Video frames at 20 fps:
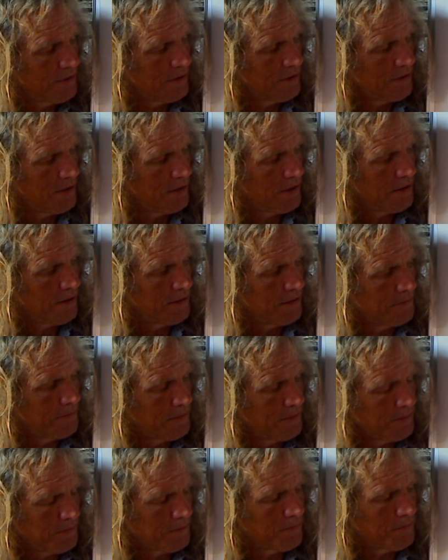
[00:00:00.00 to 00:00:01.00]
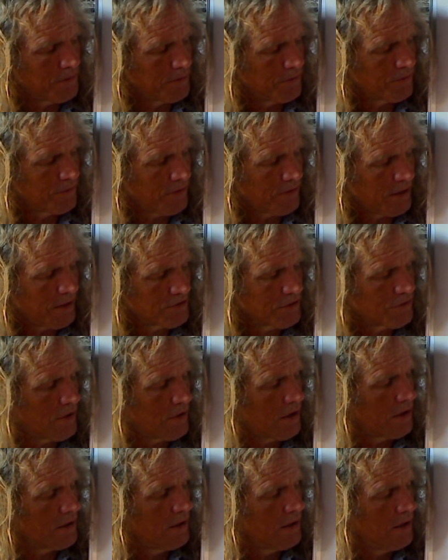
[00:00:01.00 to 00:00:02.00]
this
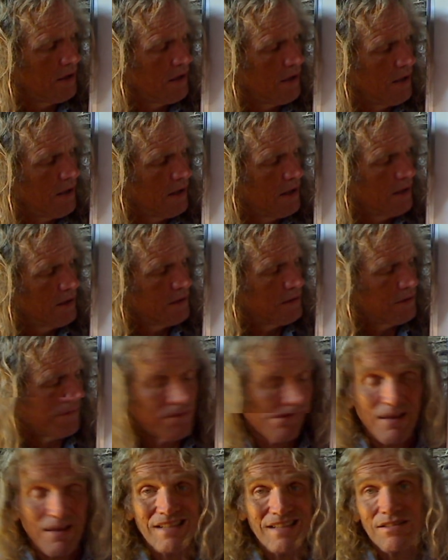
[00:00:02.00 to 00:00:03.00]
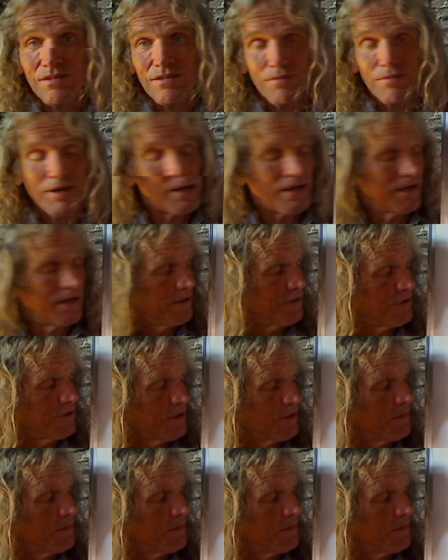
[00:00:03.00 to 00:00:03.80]
electron deflects the red energy,